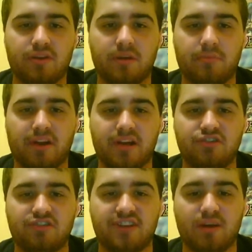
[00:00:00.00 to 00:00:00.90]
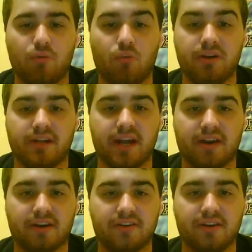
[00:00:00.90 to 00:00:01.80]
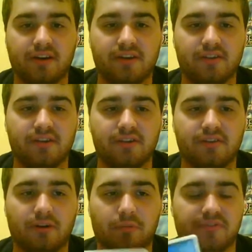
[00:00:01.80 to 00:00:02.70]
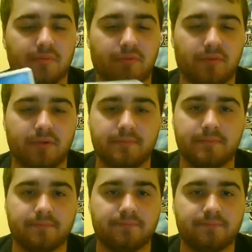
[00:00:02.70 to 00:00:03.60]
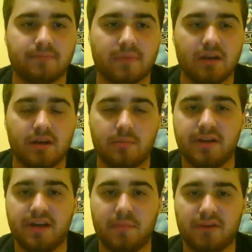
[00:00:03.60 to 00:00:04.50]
The only thing I'm really missing is getting DS as a party member, which I don't really care about.